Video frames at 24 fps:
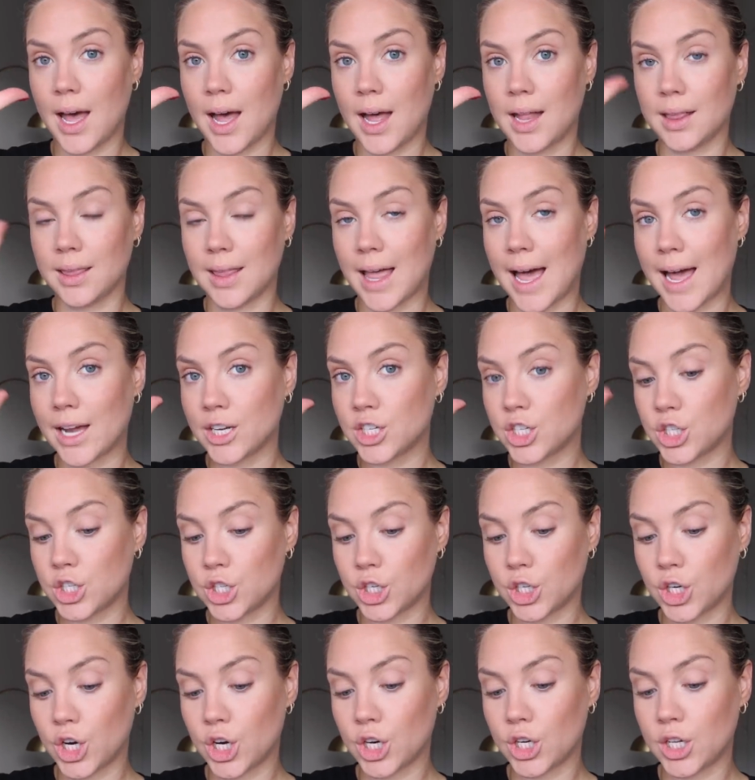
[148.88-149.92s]
a
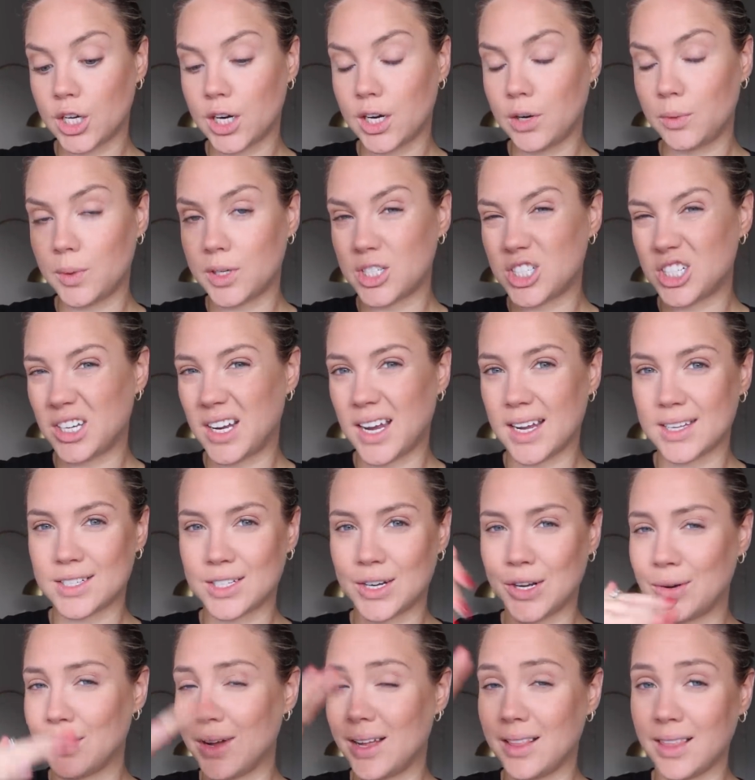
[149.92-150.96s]
lash curler, which you guys
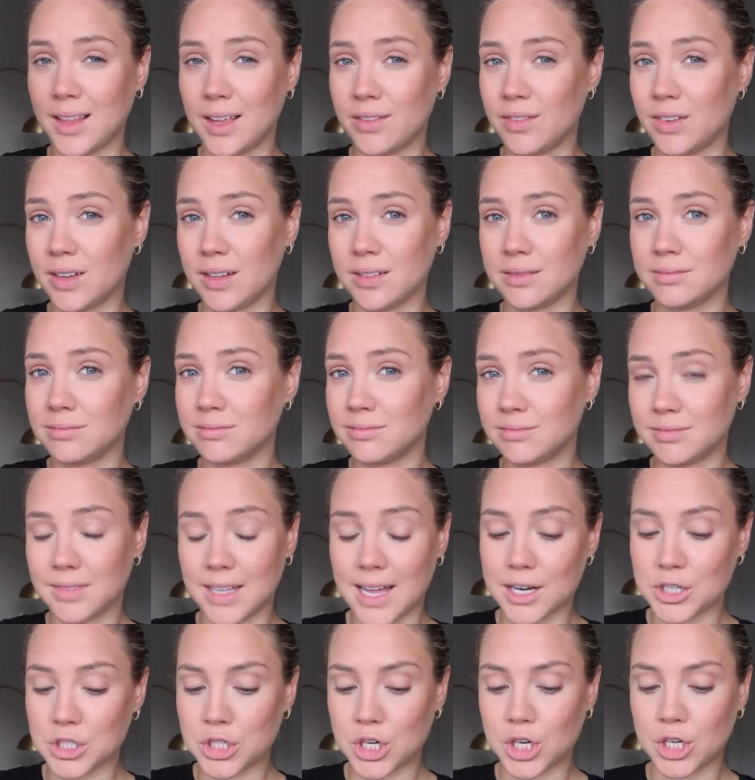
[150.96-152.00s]
know I love a
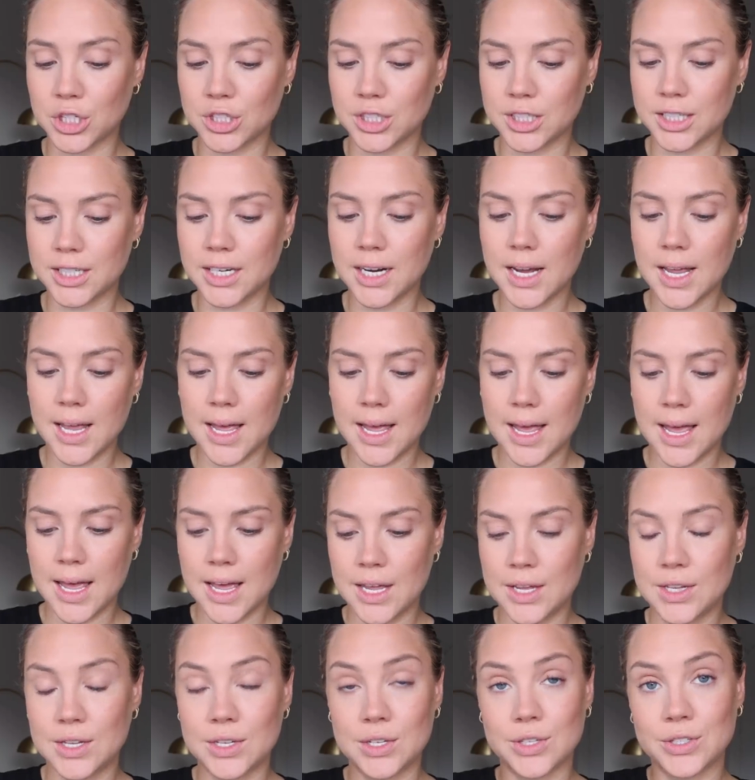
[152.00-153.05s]
lash curler.
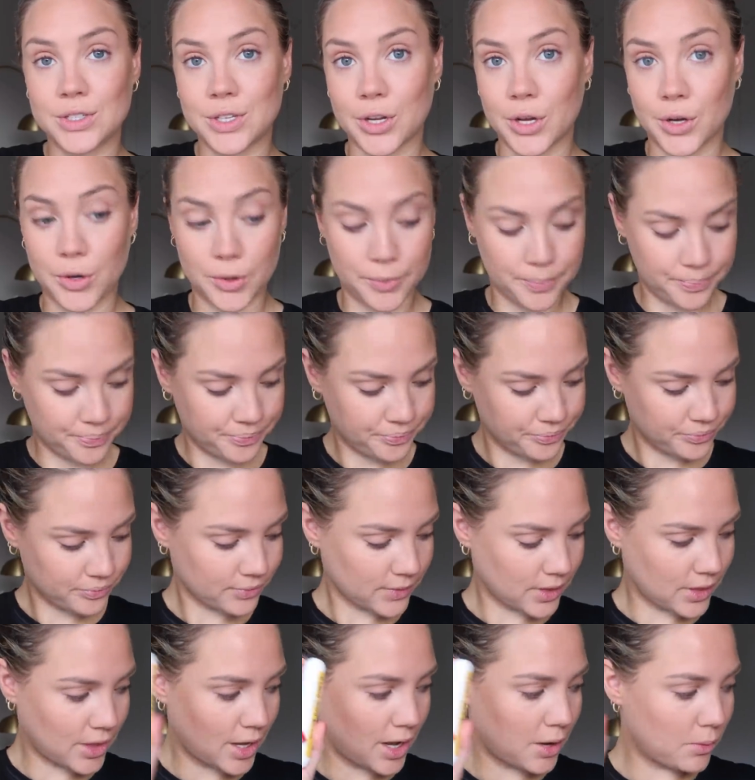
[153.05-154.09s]
So
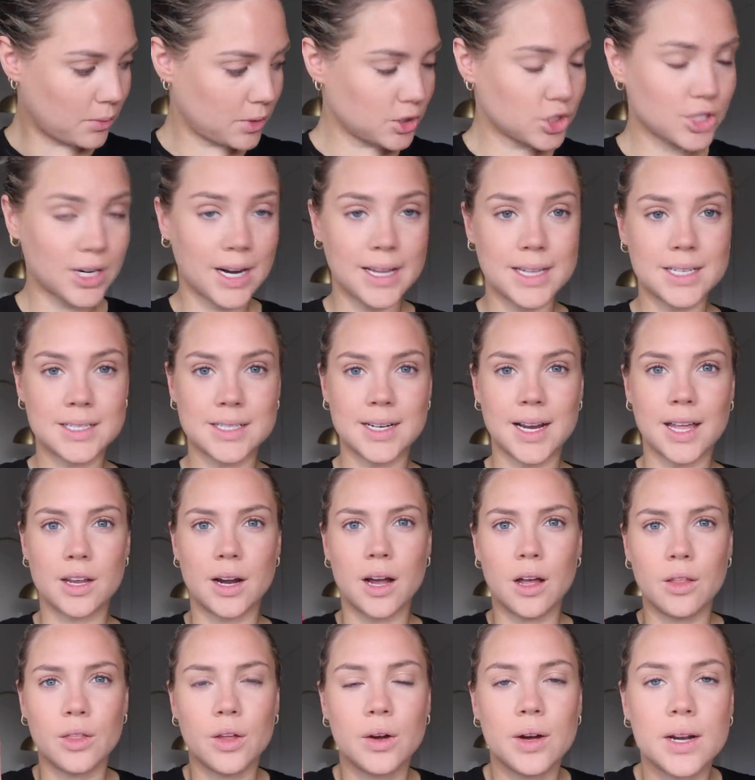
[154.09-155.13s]
thought we'll try this together.
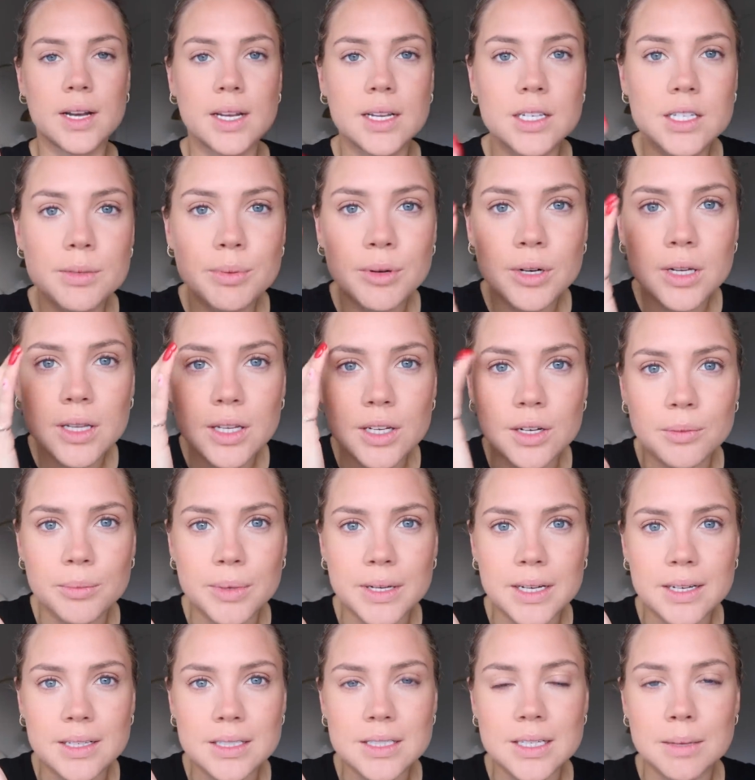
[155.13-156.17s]
Although I need to put a little
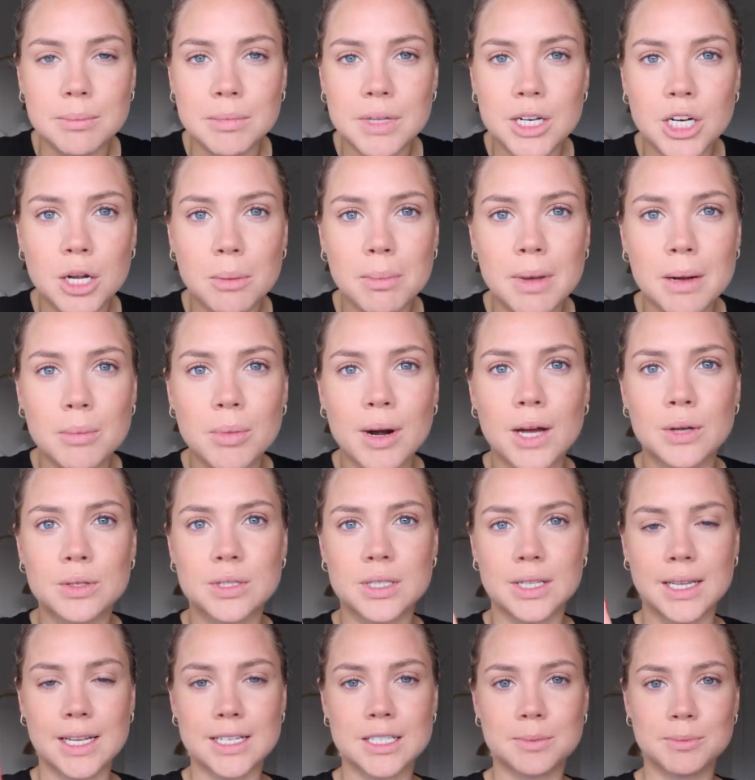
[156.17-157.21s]
bit of something on my brows.
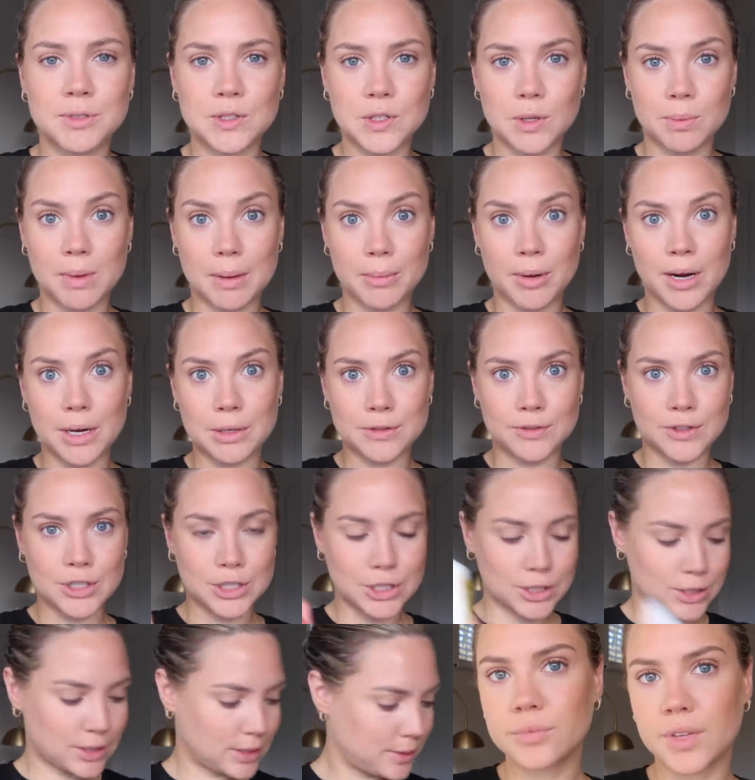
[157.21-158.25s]
So let's do my brows
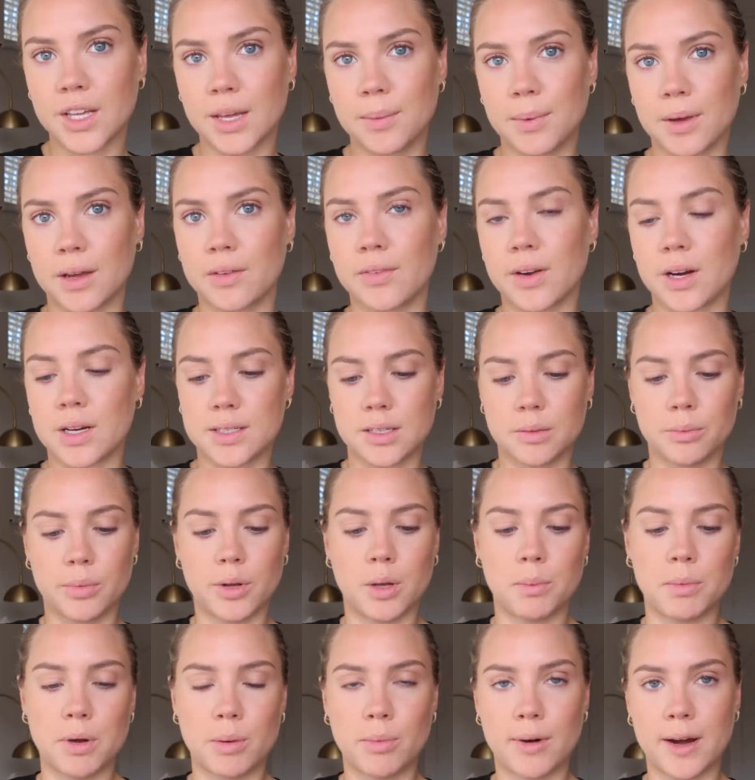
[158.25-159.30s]
first. Keeping it very simple
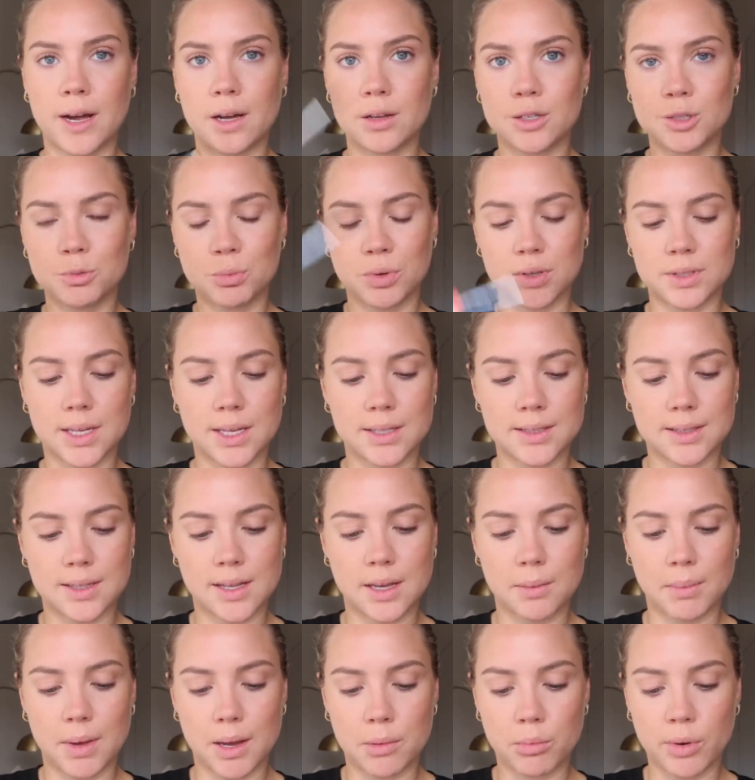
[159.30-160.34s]
on my brows,
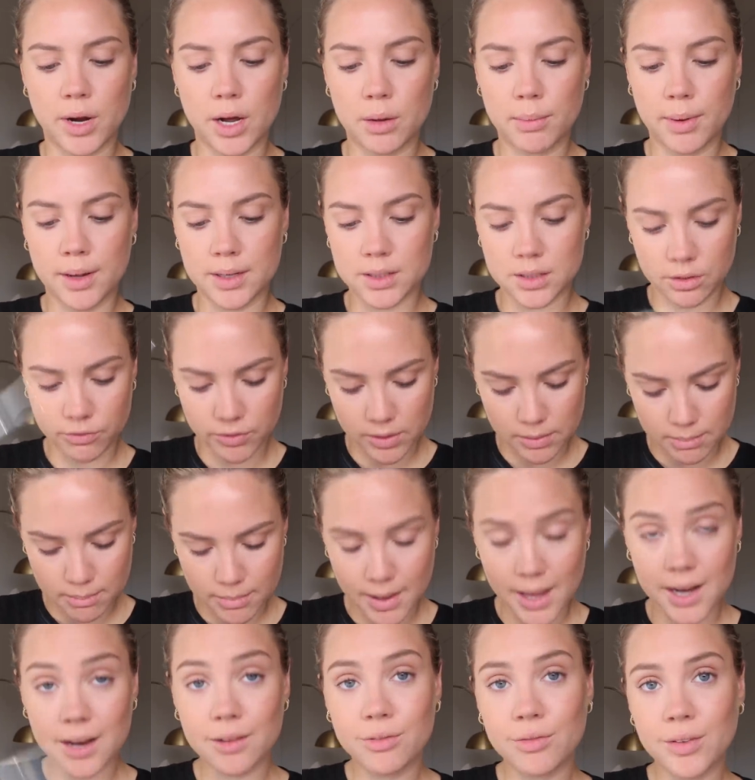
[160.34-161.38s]
precisely my brow pencil from
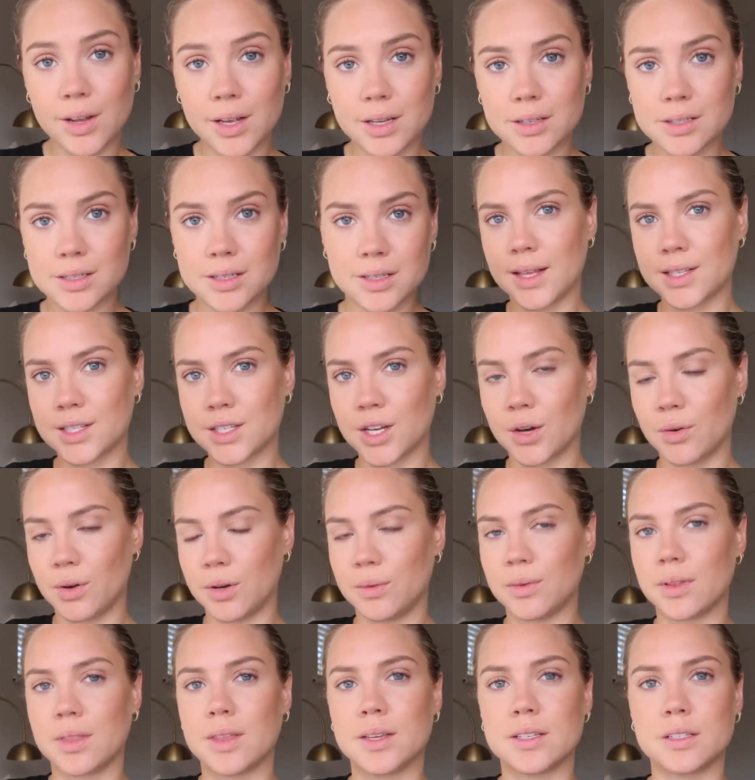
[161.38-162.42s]
Benefit. Let's go in
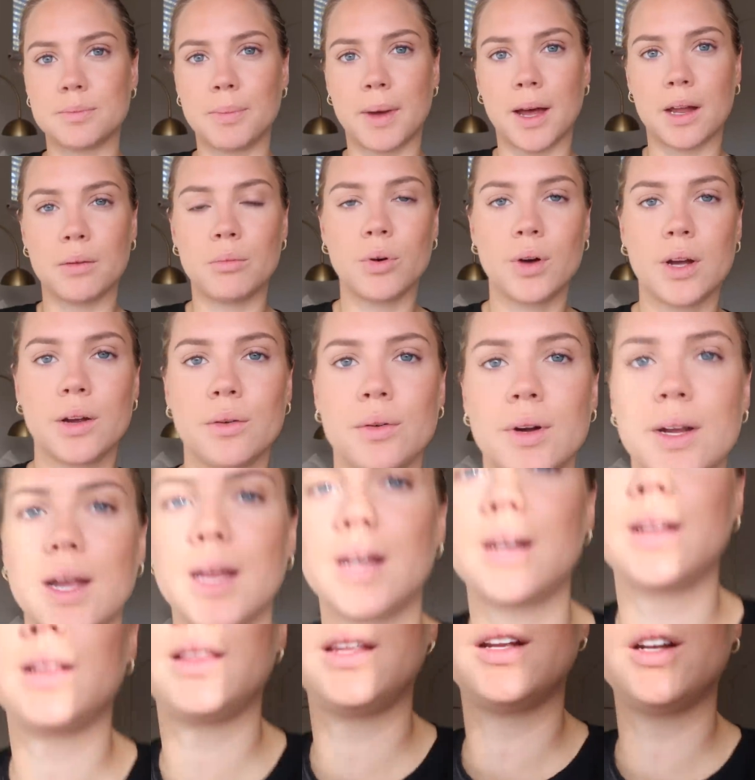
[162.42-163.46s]
with this bad boy. We're
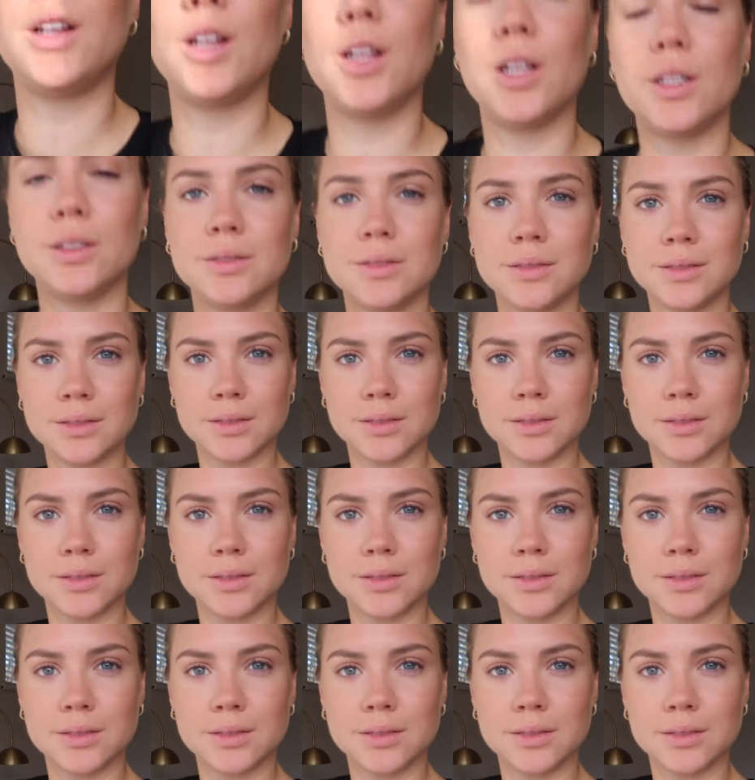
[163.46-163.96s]
getting a little